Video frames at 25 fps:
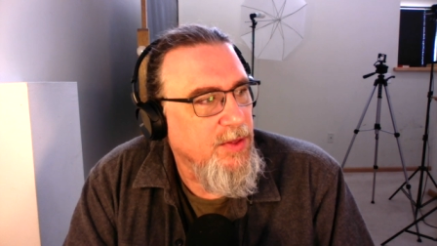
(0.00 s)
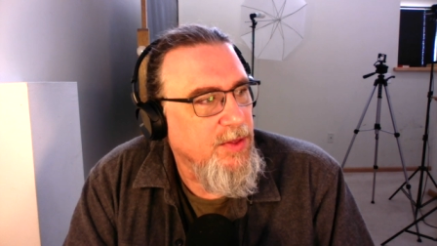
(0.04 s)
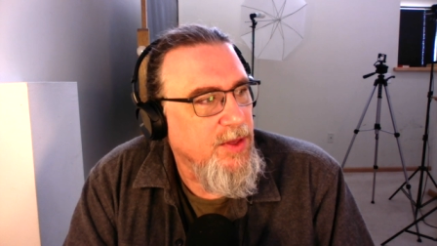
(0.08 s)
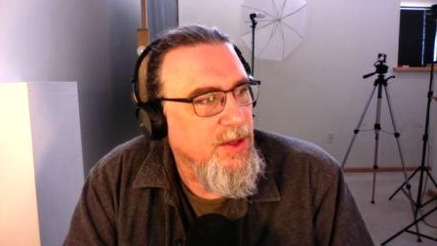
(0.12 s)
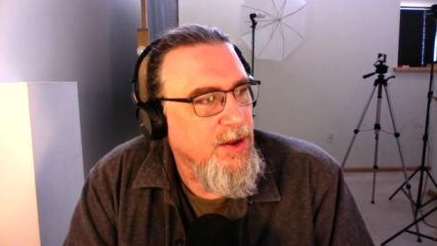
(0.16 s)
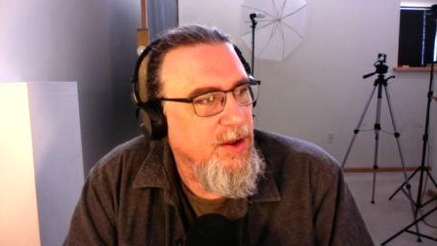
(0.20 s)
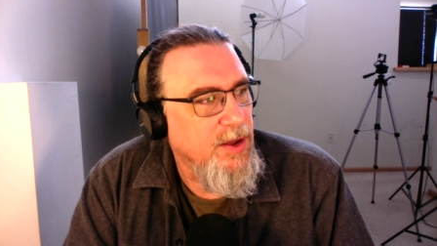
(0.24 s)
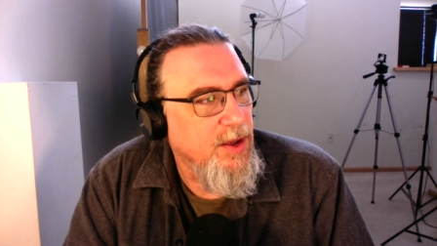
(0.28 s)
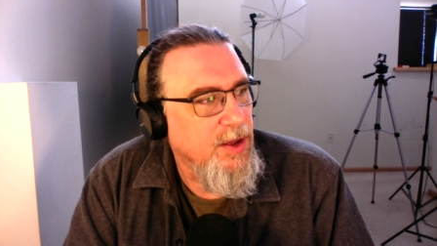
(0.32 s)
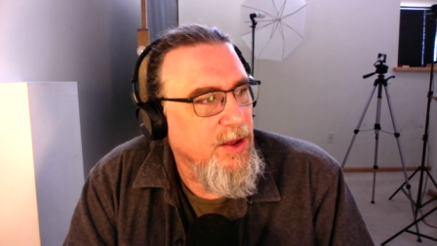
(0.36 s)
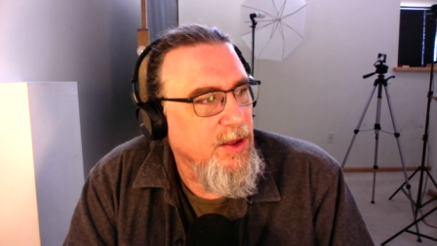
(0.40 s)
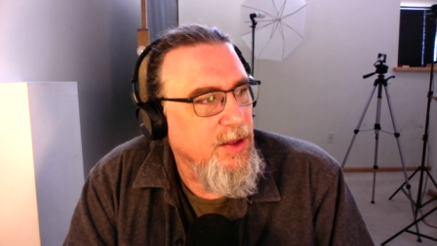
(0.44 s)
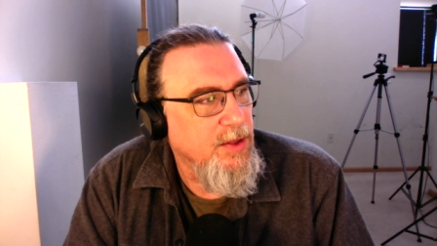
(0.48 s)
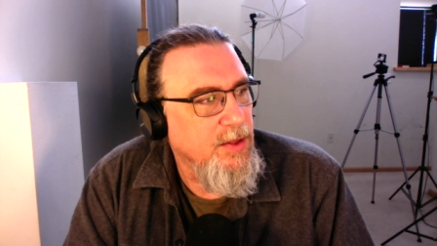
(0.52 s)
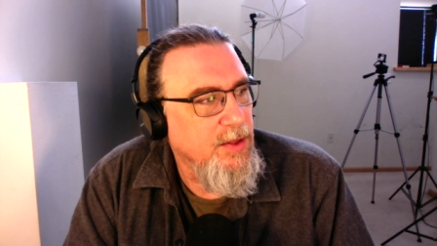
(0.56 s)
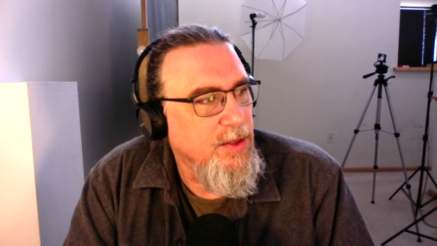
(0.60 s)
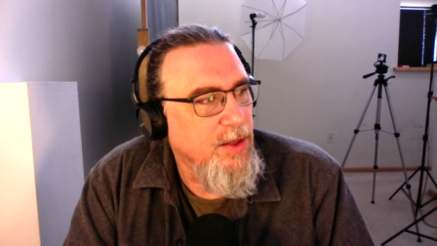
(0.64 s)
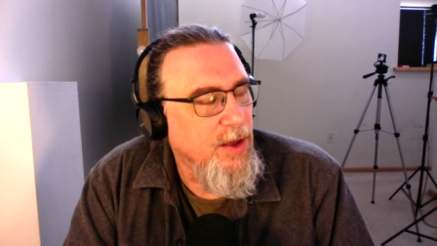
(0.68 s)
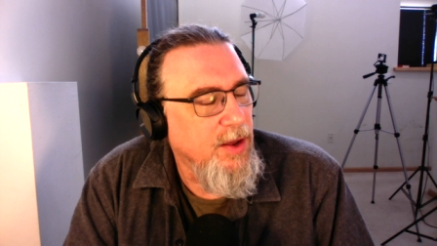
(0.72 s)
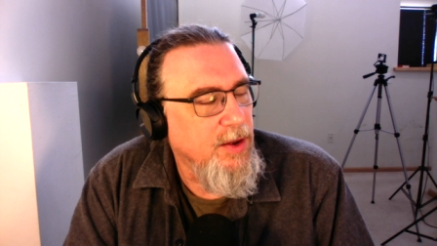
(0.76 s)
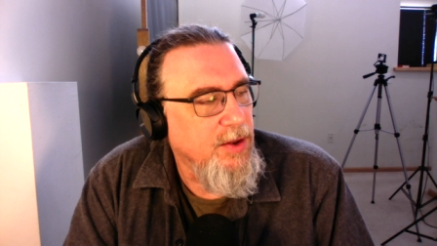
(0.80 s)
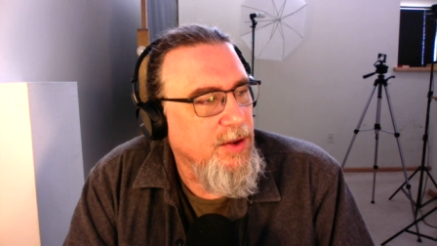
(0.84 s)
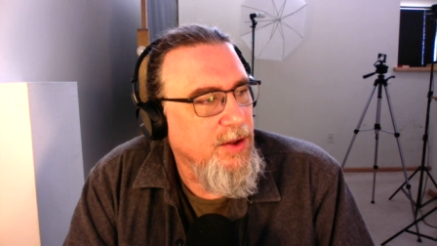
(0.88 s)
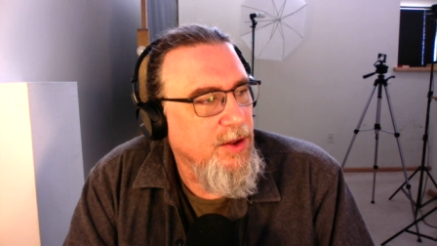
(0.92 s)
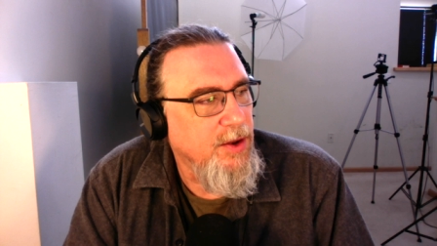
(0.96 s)
that I
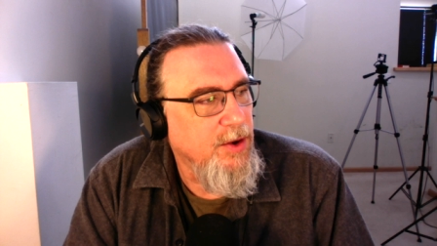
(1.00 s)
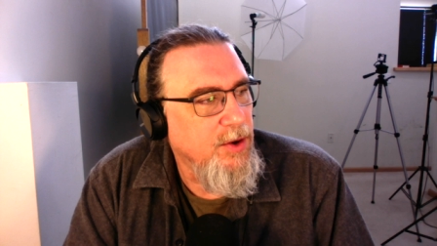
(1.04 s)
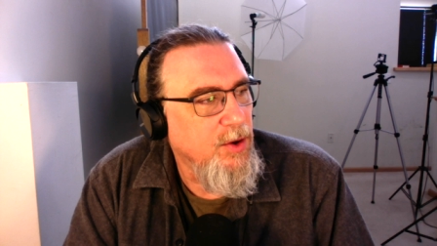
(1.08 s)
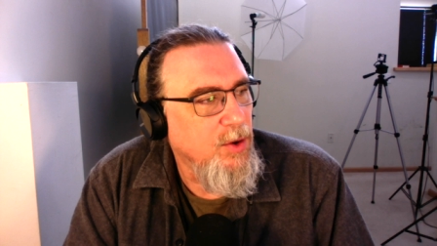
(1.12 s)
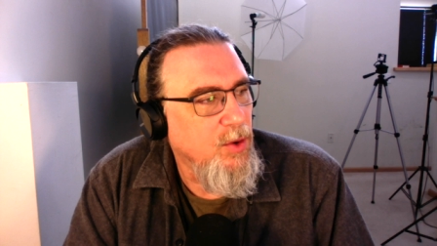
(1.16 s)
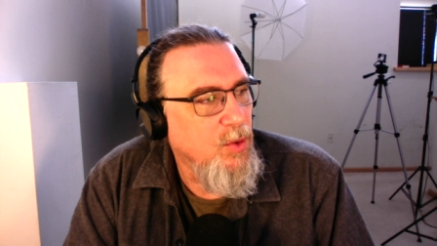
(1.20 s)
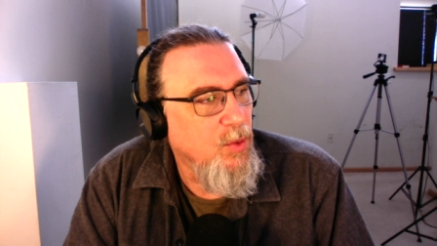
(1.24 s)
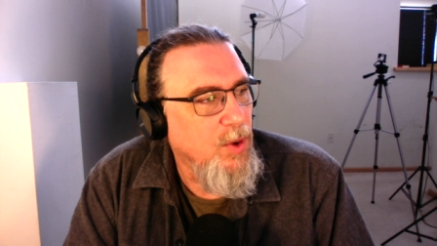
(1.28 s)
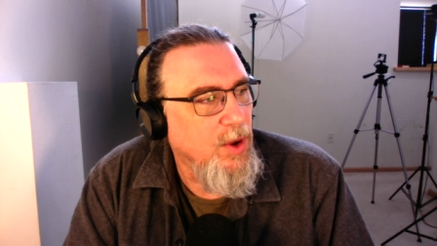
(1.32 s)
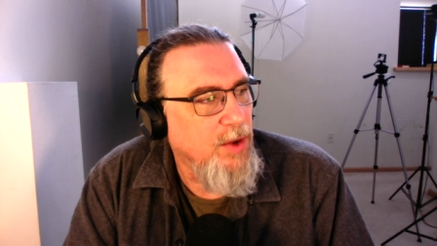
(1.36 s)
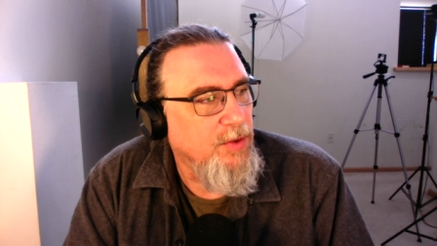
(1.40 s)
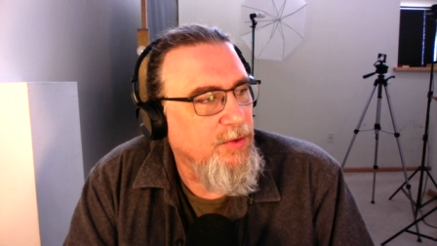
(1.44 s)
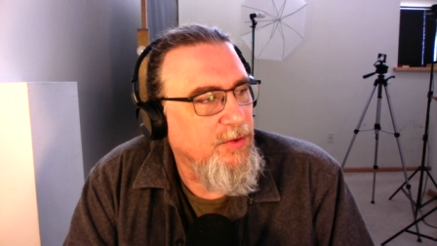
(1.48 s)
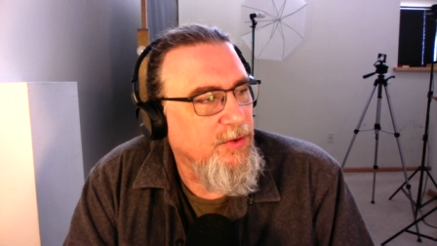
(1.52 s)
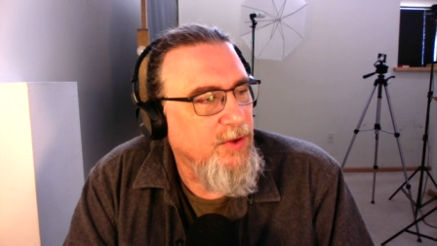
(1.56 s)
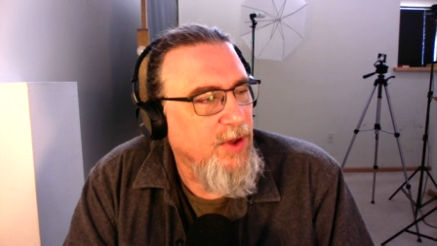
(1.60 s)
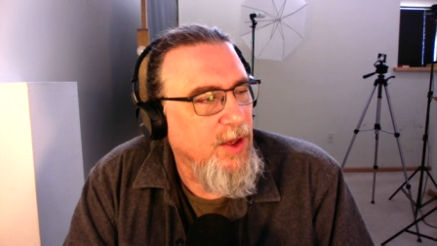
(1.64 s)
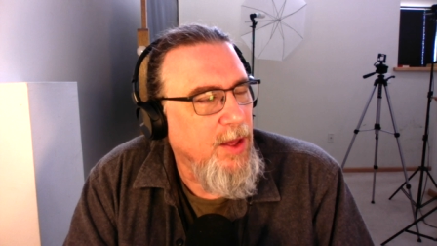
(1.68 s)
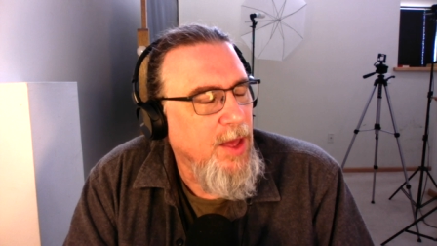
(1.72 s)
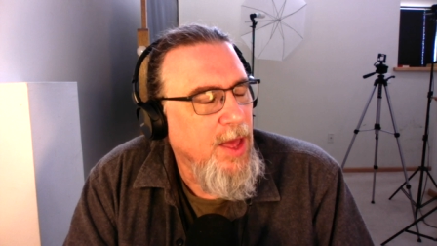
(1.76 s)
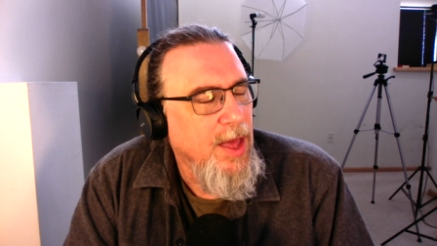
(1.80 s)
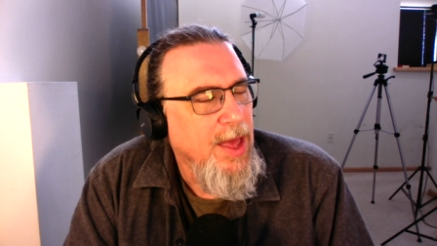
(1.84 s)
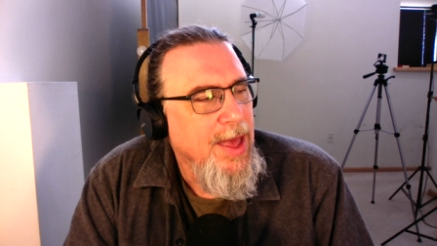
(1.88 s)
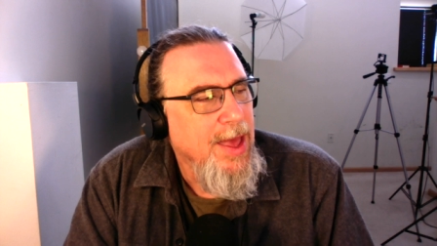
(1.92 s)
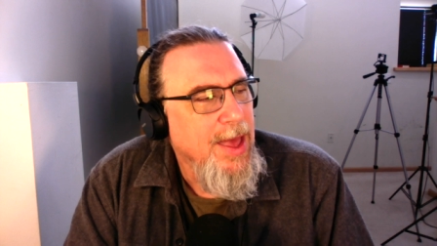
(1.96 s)
didn't quite say.